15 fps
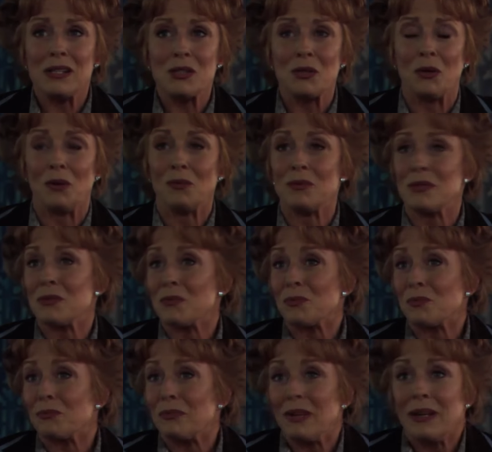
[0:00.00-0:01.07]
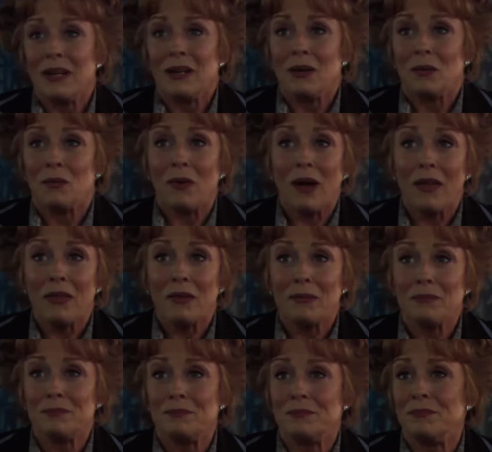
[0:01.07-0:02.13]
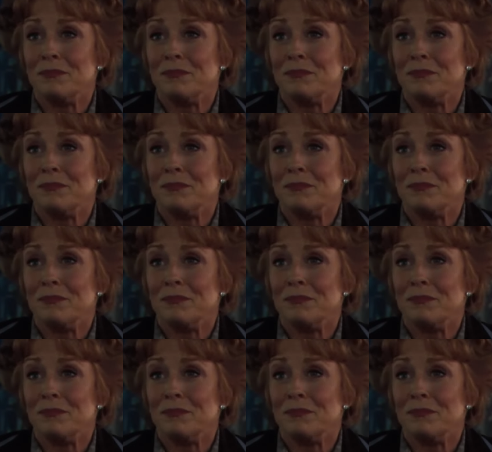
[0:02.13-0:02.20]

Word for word: I saw was rather